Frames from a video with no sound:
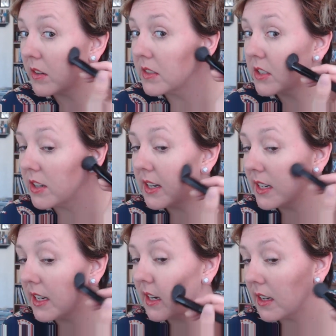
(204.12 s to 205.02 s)
So I'm just
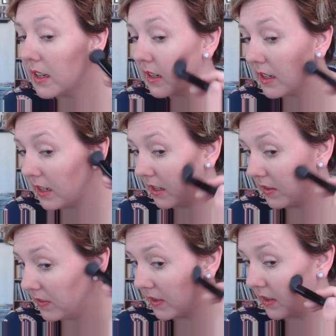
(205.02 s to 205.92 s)
trying to get it
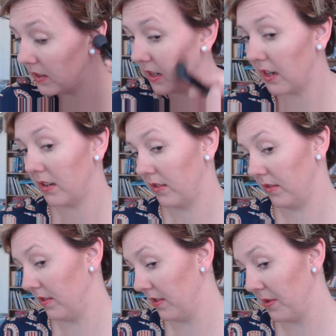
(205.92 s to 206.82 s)
evened
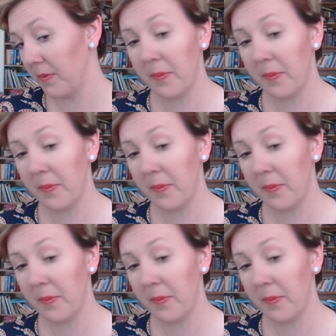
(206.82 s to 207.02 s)
out.